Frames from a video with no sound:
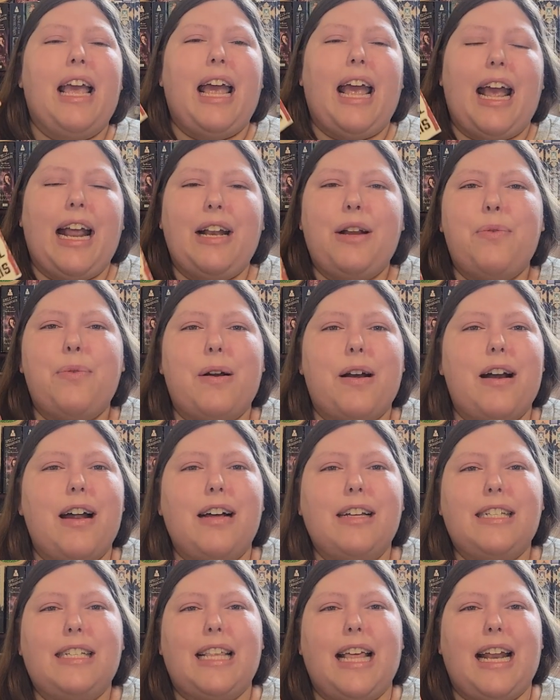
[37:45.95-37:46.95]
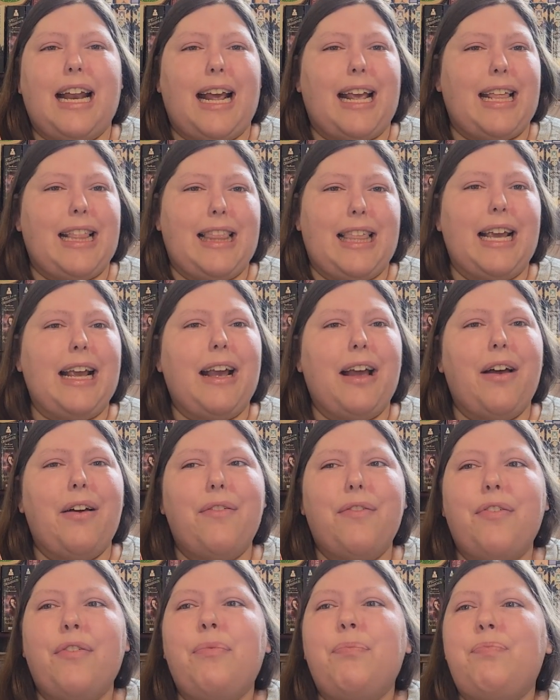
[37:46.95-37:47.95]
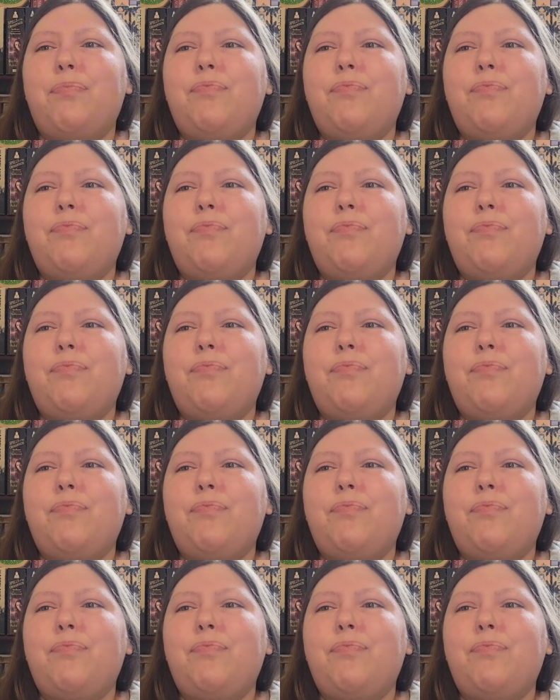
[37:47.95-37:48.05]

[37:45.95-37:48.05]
anywhere else that I can think of.